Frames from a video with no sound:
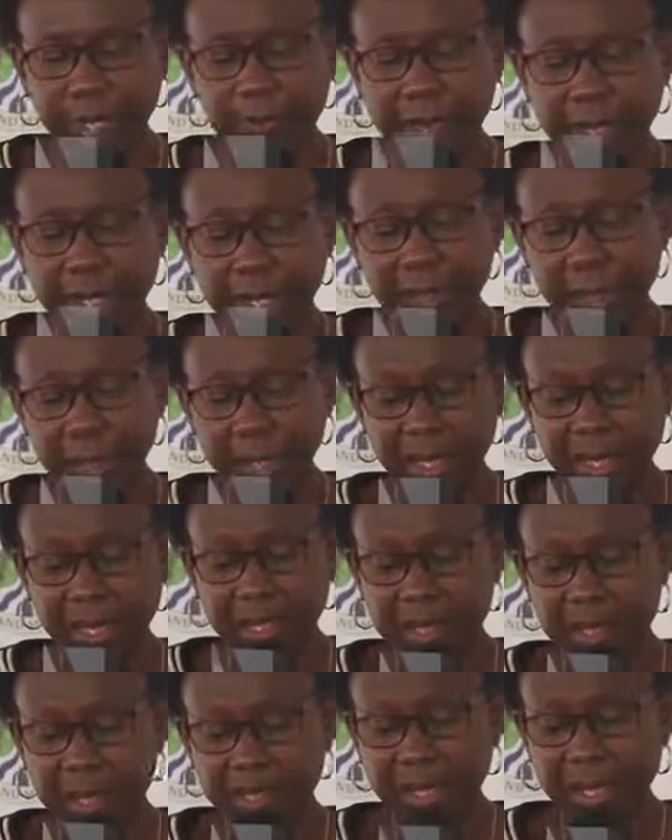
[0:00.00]
Among
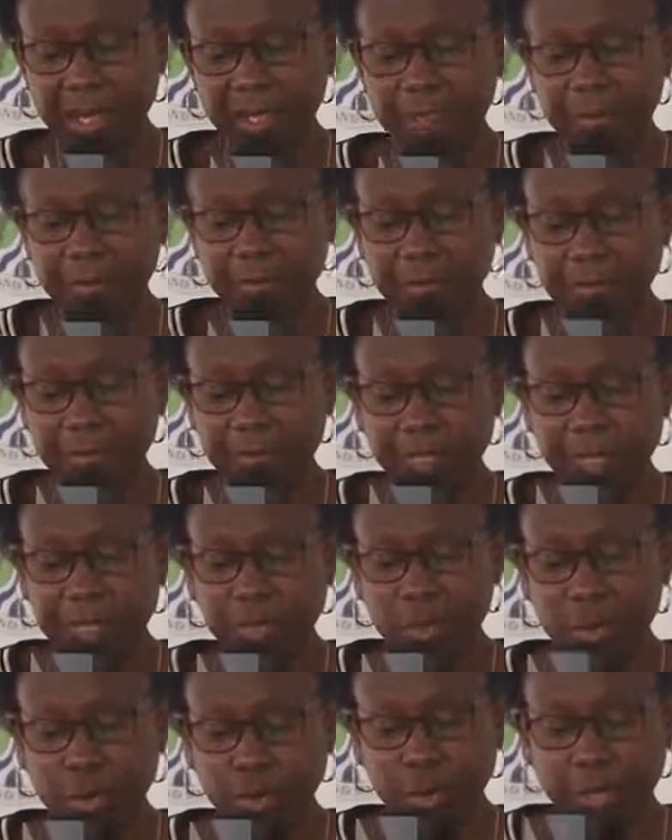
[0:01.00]
mothers aged
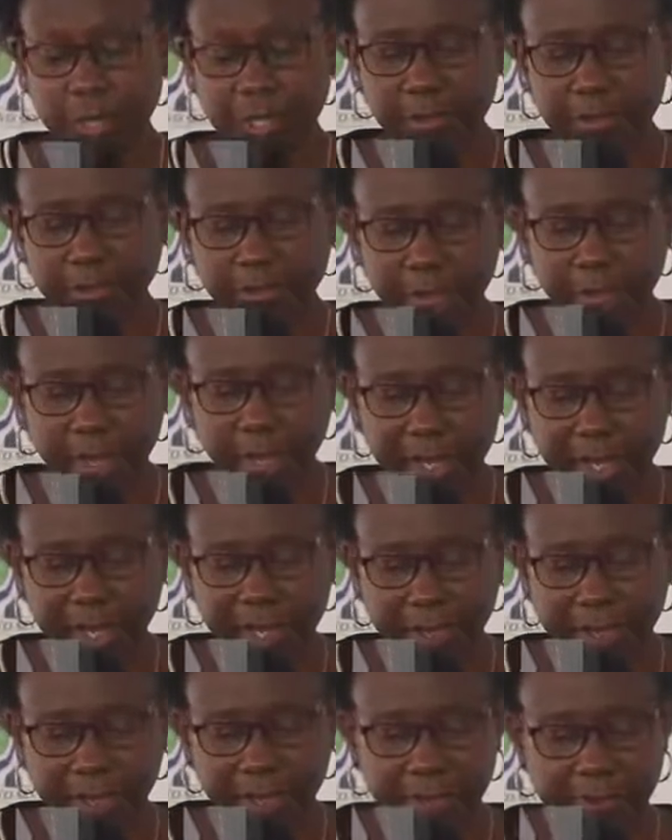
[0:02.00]
15 to 24
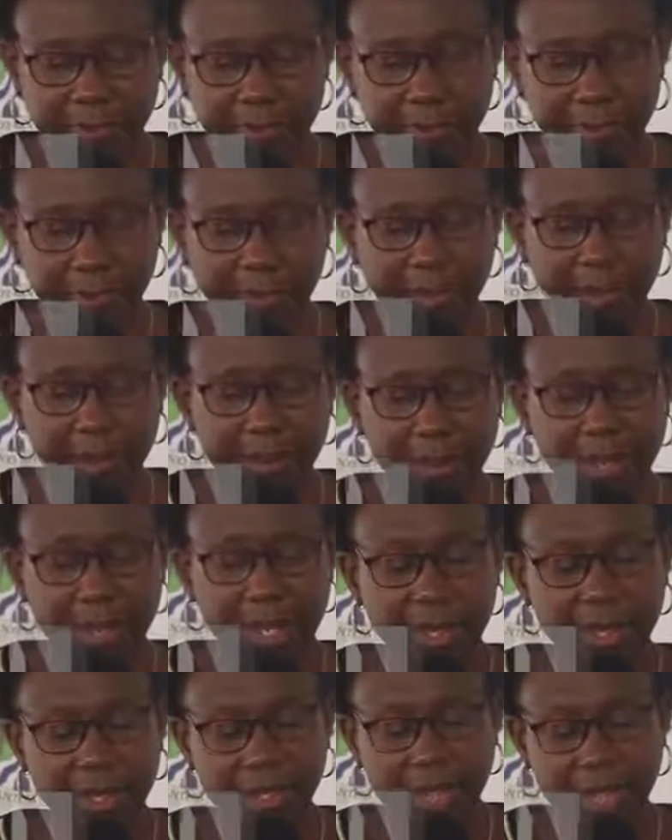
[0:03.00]
years,
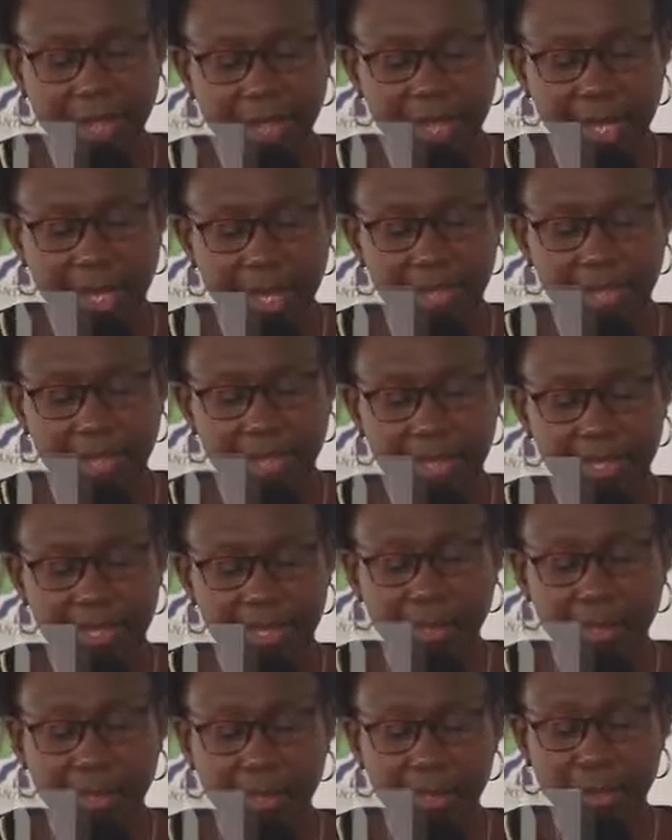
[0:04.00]
mother-to-child
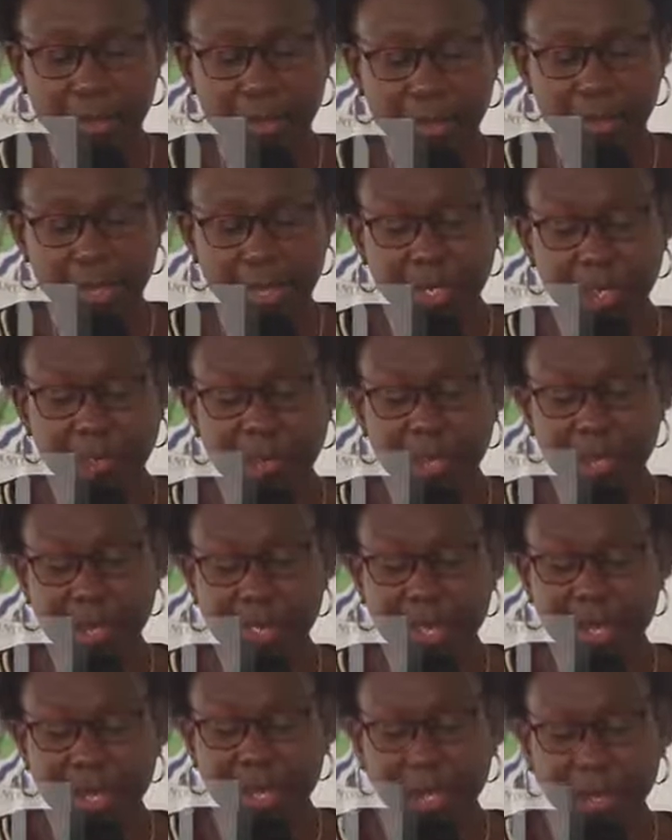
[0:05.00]
transmission rate was
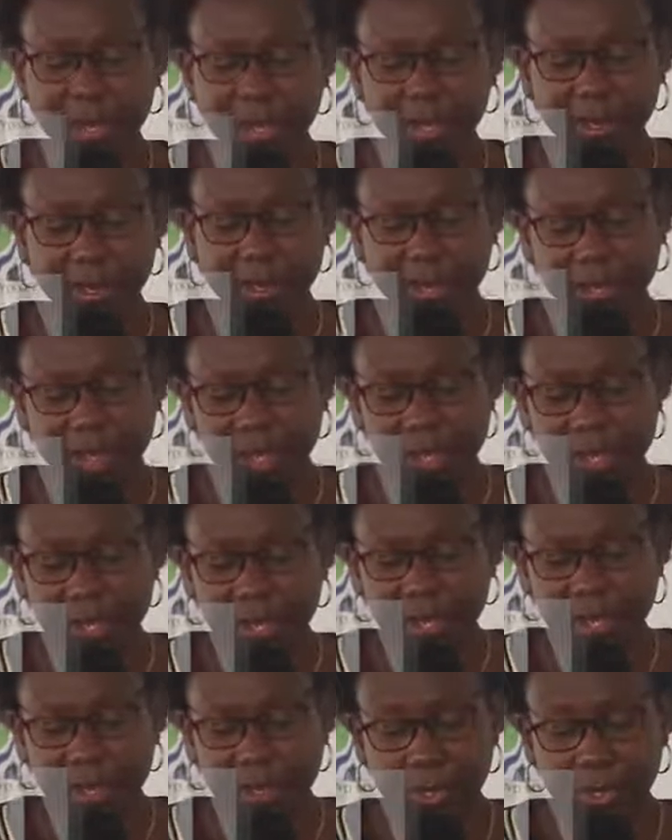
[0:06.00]
higher
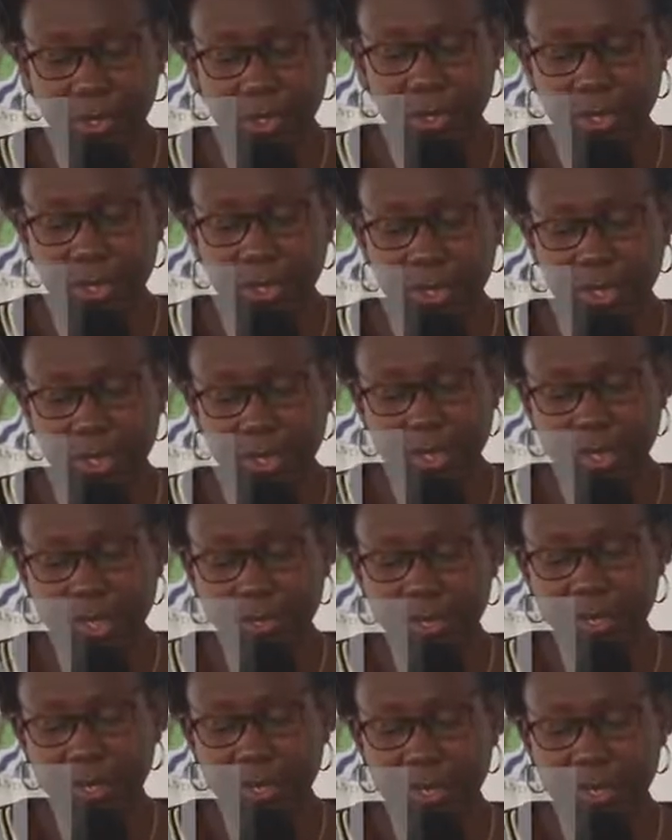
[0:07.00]
at
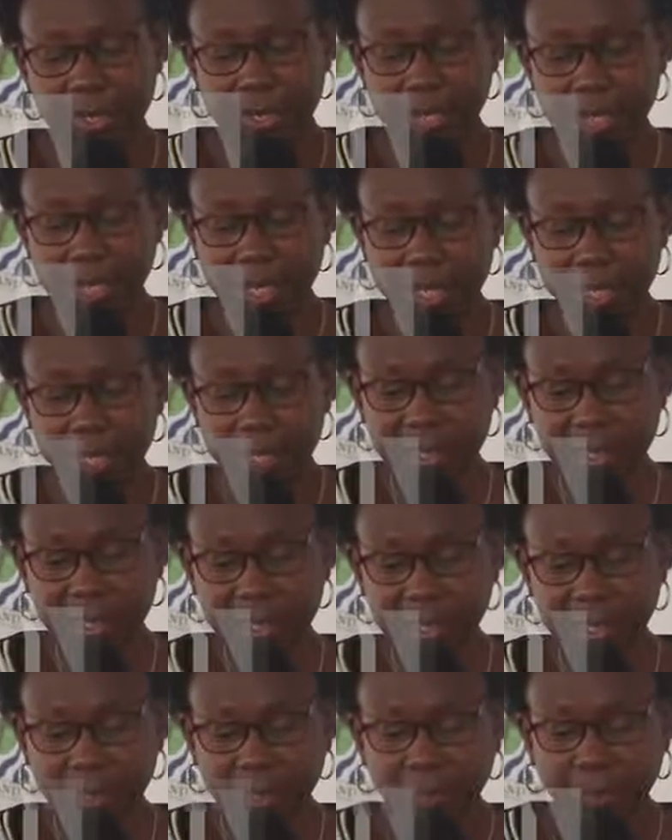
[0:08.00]
3.7%
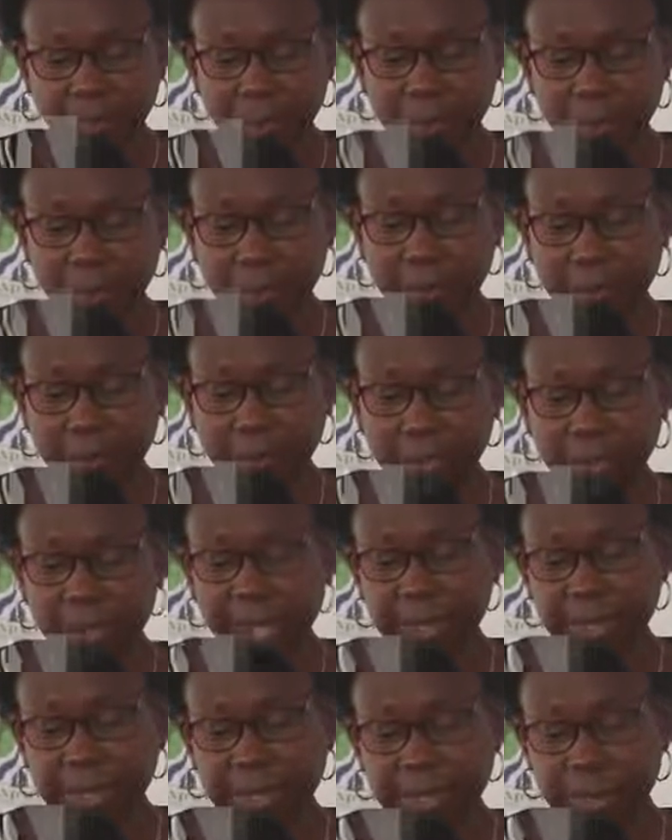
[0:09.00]

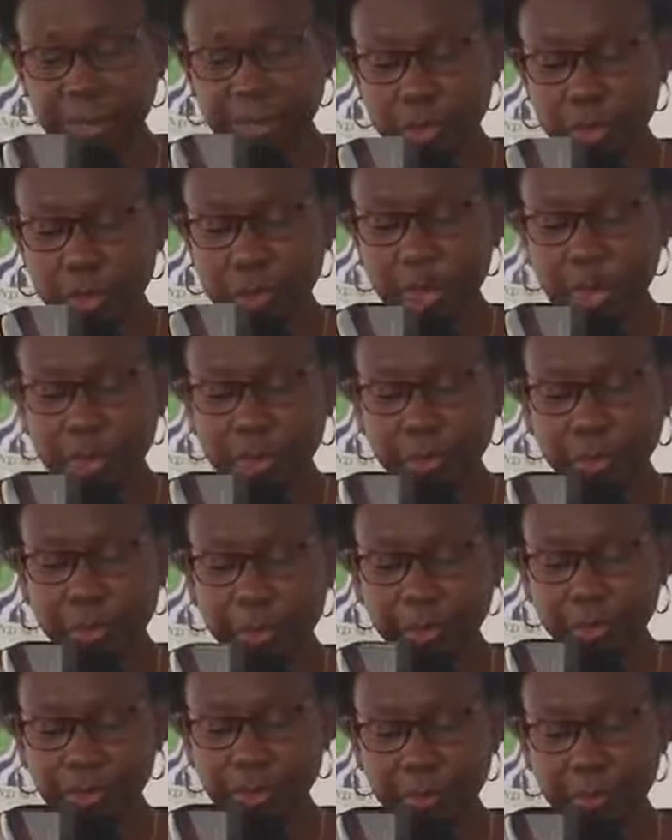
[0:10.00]
compared to
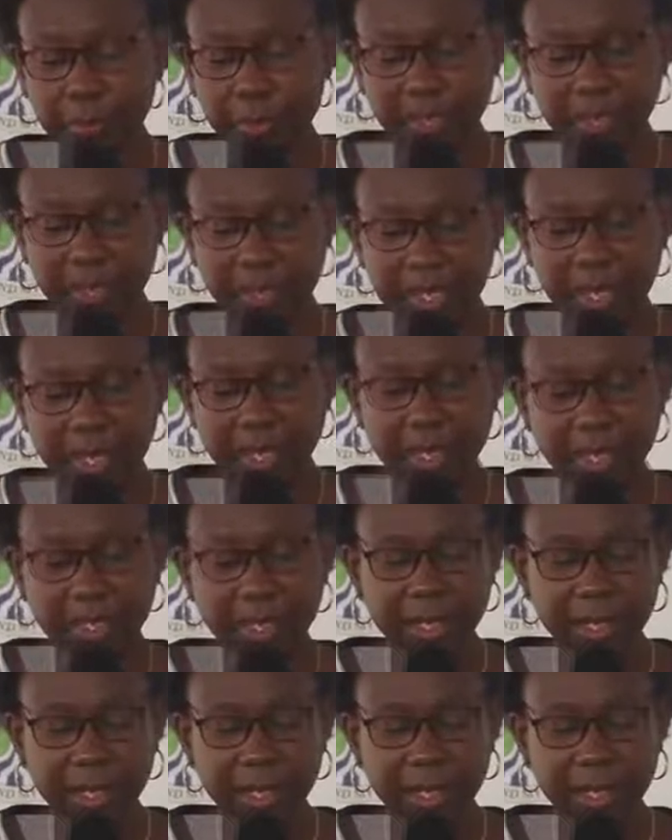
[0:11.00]
1.4%